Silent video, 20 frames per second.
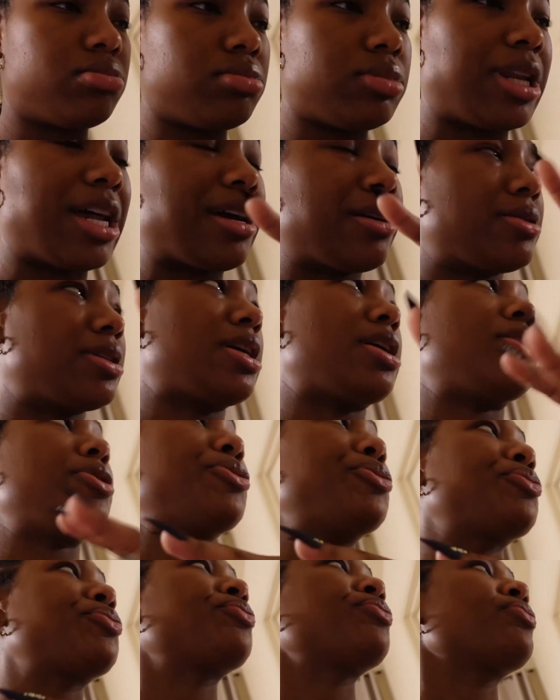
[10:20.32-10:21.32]

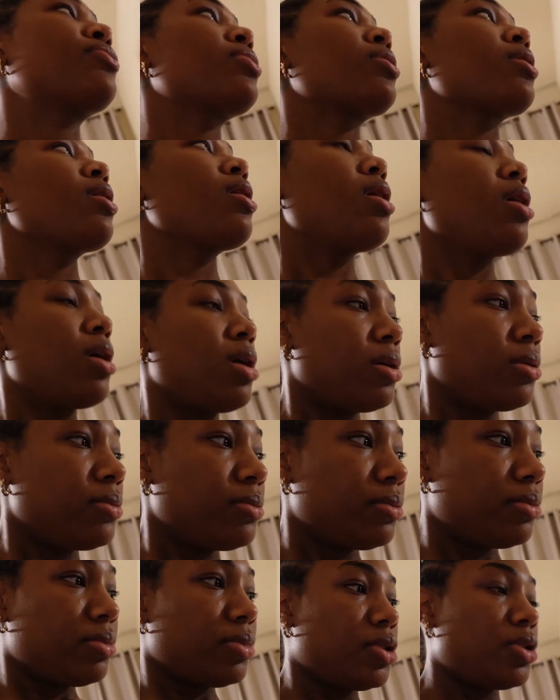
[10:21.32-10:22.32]
downtown.
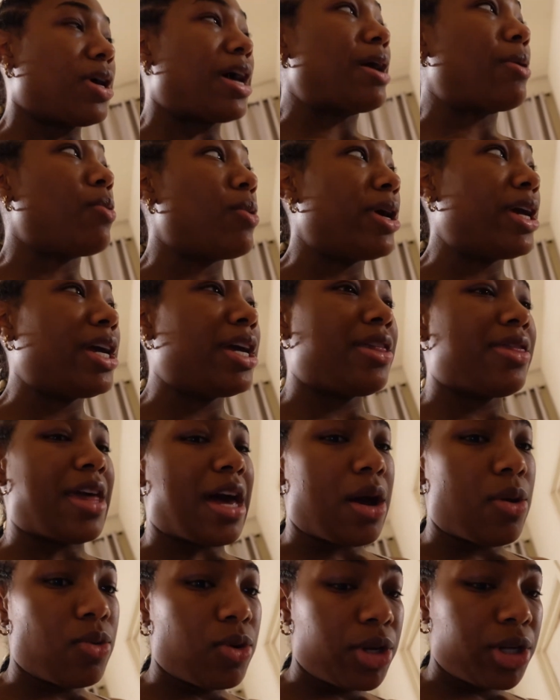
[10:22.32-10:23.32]
So I went in
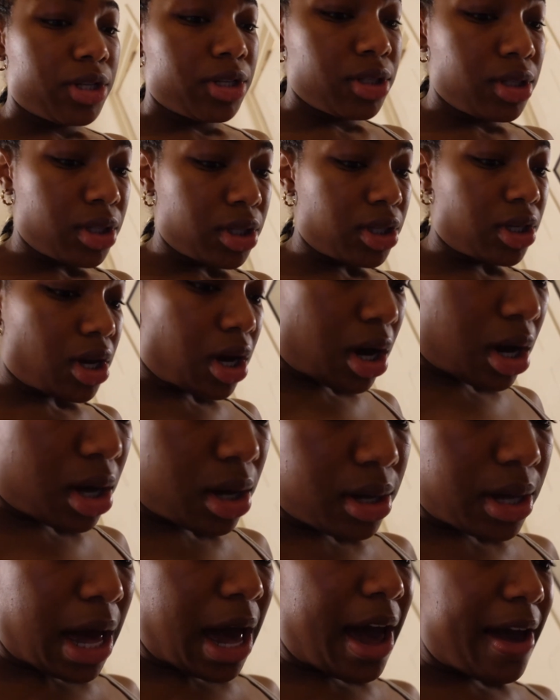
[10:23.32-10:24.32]
that one, y'all.
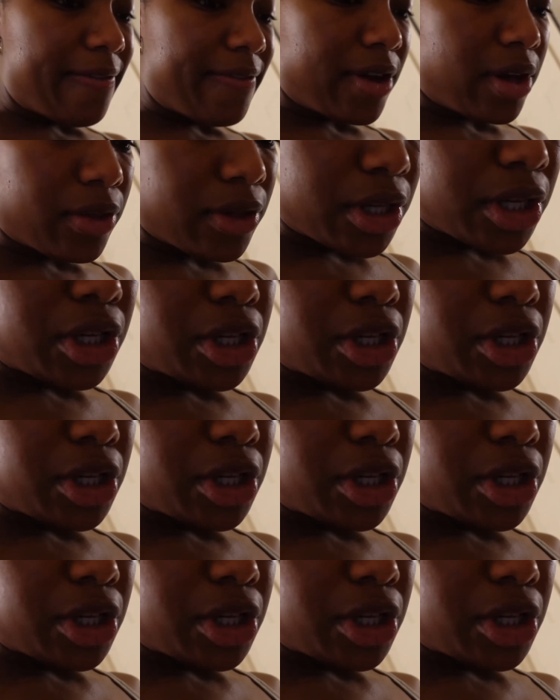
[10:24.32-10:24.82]
I found the